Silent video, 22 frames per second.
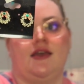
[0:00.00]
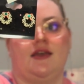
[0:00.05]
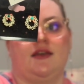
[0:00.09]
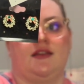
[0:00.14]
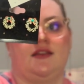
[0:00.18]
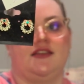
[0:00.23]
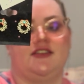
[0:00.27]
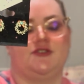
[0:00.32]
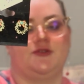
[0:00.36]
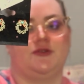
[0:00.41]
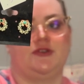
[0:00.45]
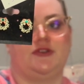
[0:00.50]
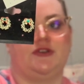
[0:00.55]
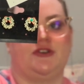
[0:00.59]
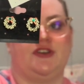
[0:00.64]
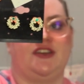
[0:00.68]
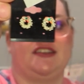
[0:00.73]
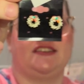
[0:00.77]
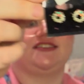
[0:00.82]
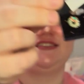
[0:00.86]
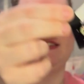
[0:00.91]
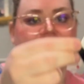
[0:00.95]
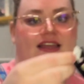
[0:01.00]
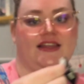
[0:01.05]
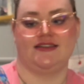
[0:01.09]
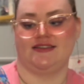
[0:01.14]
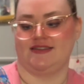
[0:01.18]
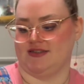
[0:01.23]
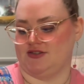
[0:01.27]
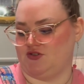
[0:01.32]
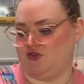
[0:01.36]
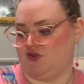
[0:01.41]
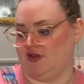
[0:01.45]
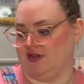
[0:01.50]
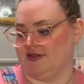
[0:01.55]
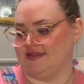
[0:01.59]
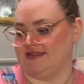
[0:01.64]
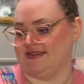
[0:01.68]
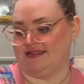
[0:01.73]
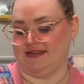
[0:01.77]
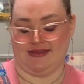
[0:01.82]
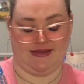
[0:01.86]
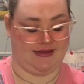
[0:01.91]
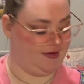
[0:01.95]
These are 30 cents, as you can
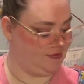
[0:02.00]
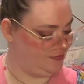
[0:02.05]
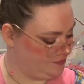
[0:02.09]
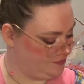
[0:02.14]
see.